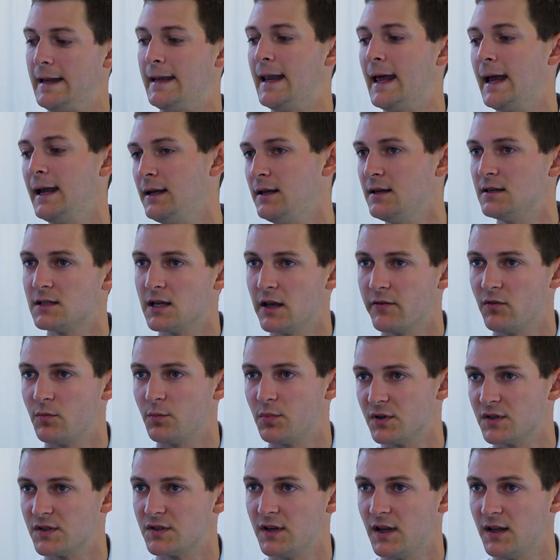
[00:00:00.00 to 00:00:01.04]

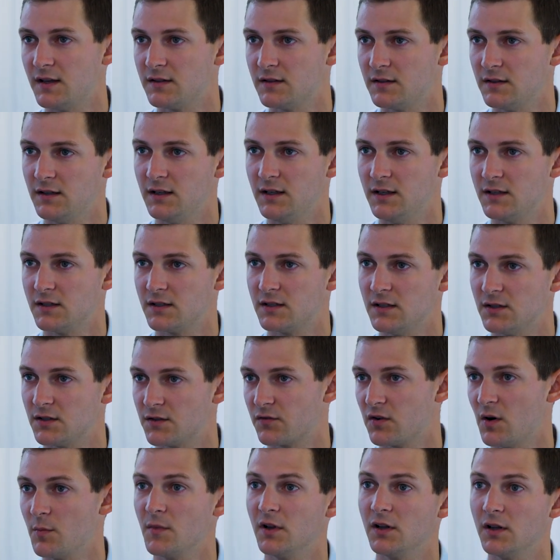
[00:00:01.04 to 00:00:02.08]
97% is
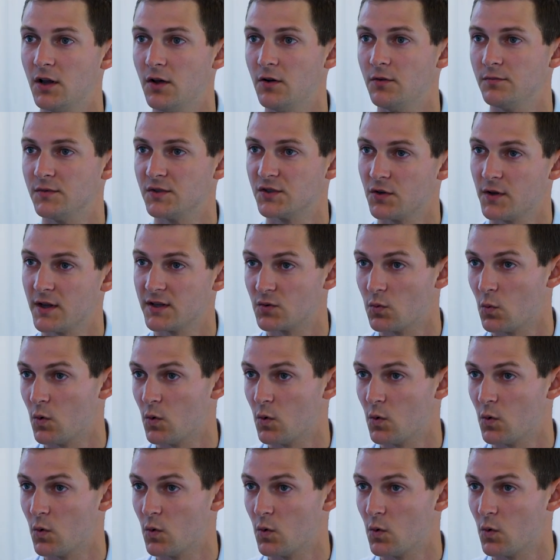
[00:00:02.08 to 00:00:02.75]
from the loan. So that's